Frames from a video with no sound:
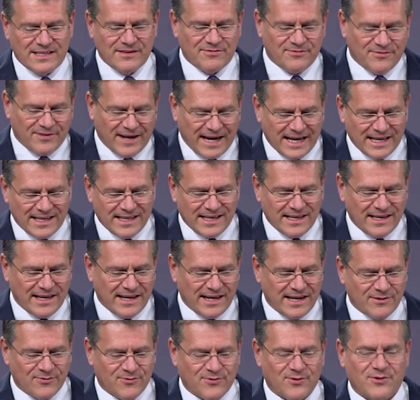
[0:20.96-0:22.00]
defining
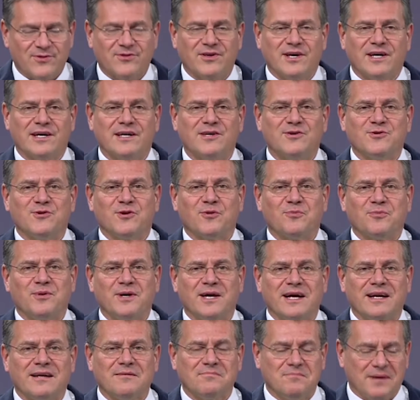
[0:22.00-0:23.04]
year for the
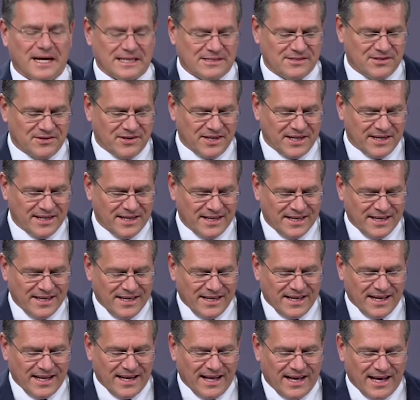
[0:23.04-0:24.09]
European Battery
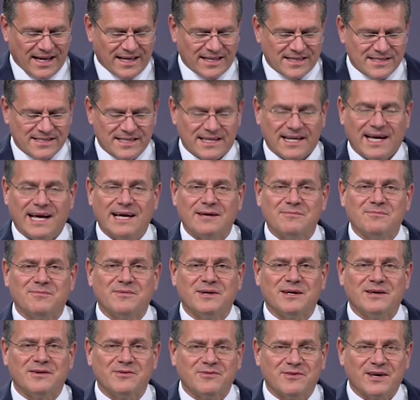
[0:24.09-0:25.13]
Alliance, and I
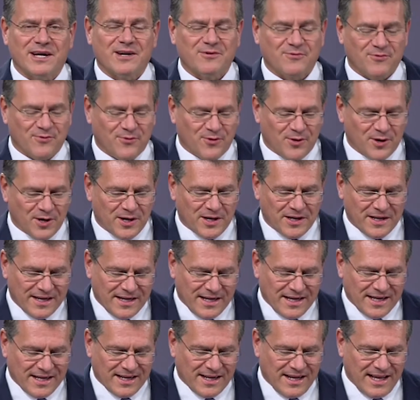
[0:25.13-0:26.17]
am therefore
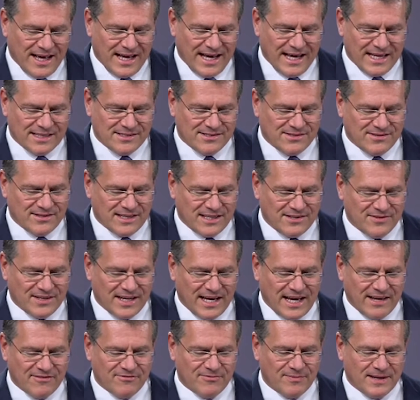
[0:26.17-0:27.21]
glad that we
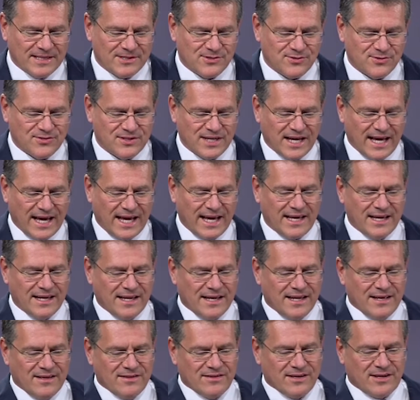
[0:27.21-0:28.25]
have met today
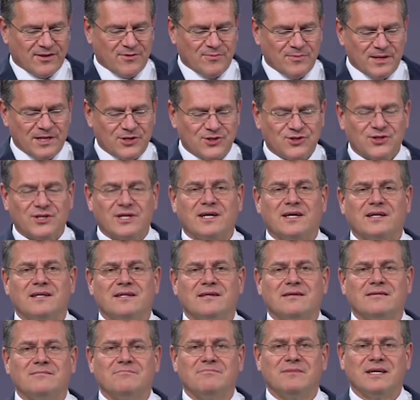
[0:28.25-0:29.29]
the
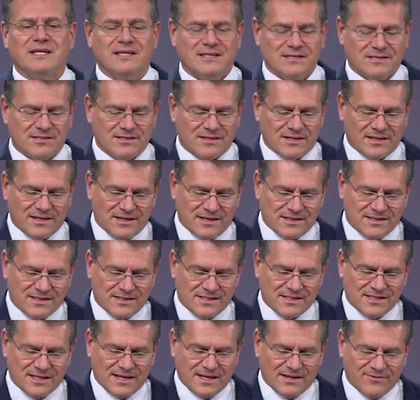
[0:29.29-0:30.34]
Commission,
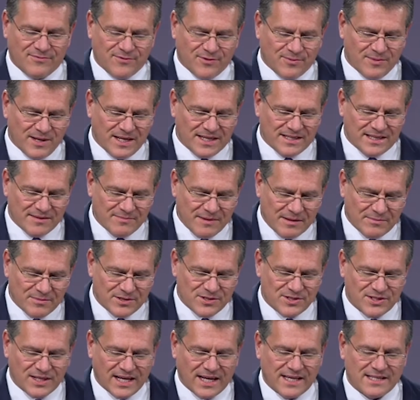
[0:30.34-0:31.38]
ministers from leading member
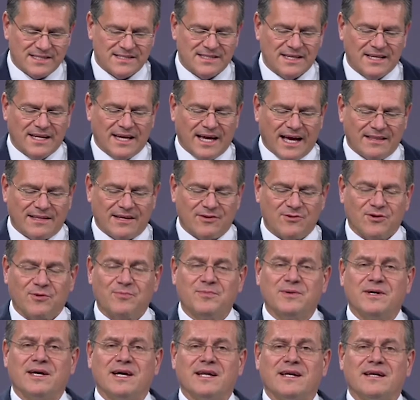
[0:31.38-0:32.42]
states and the
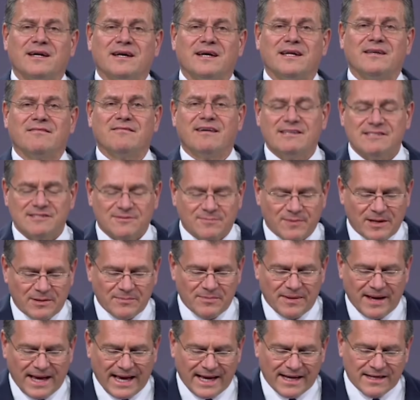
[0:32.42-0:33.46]
European Investment
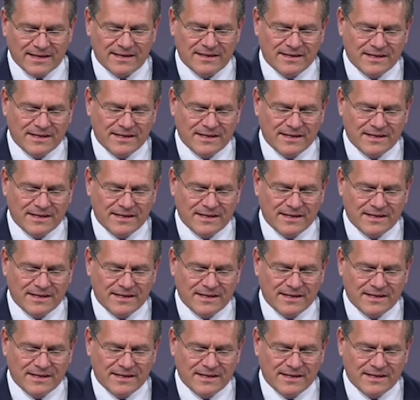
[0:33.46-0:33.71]
Bank